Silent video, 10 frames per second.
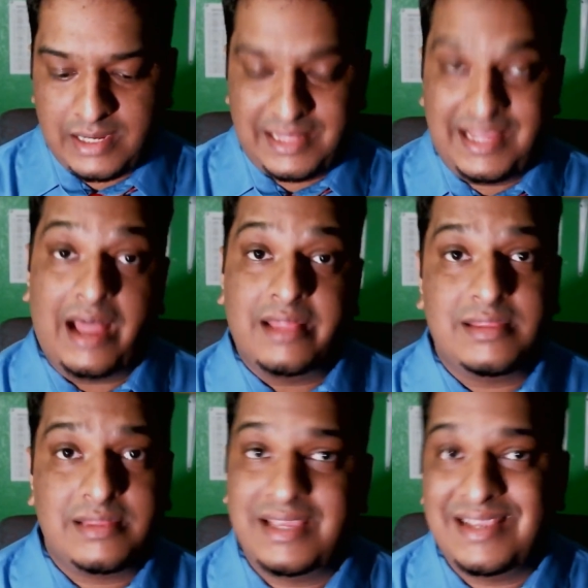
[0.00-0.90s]
The other
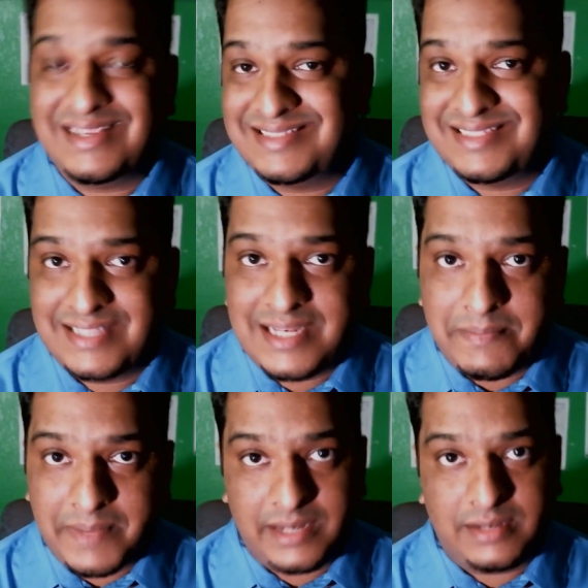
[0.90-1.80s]
thing is
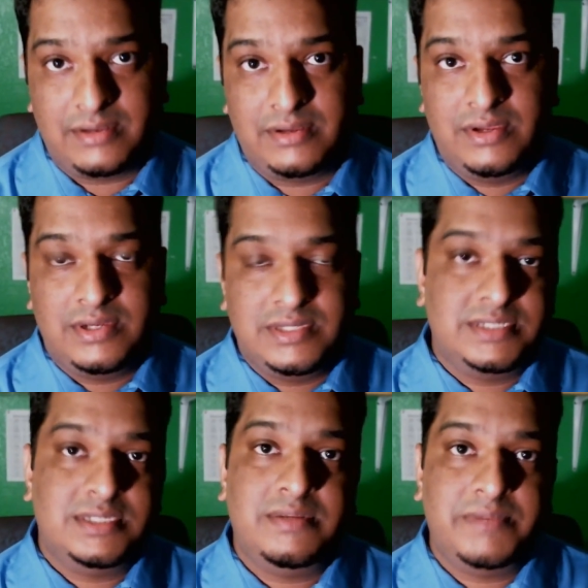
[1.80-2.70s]
cinnamon.
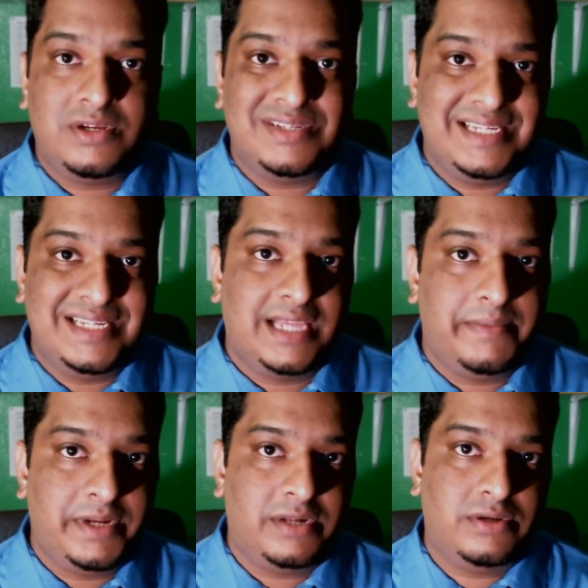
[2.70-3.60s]
Cinnamon contains a
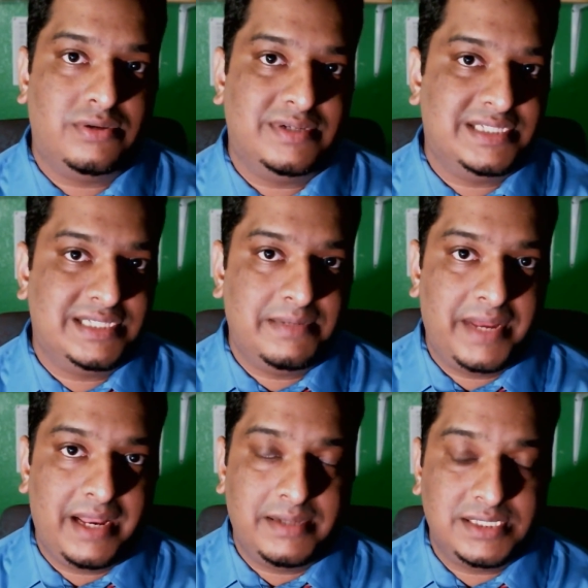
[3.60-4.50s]
chemical known as
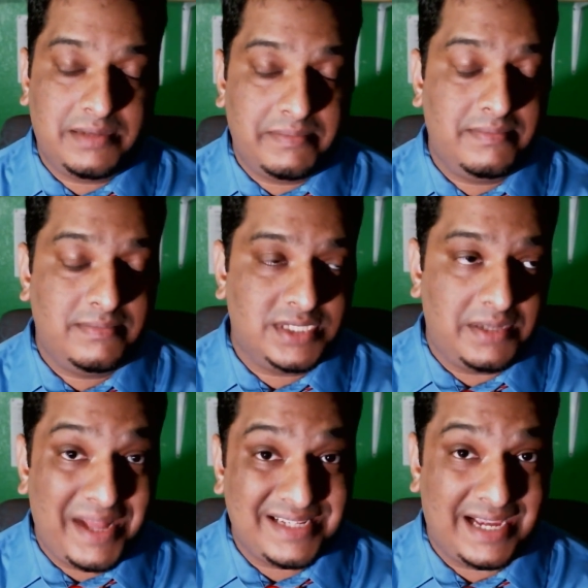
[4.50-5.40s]

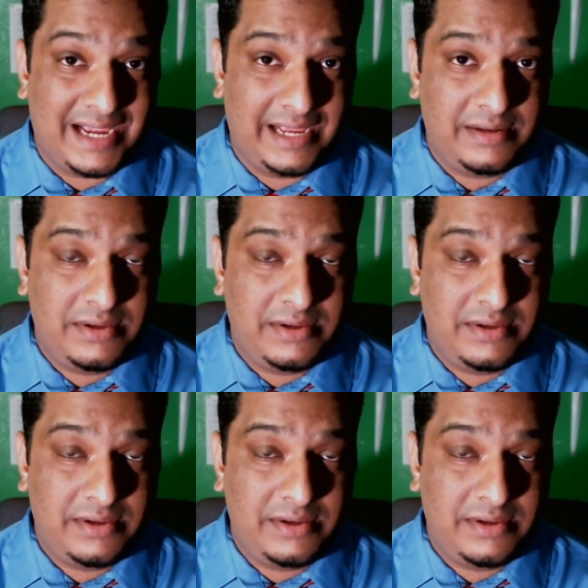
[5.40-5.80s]
cinnamaldehyde.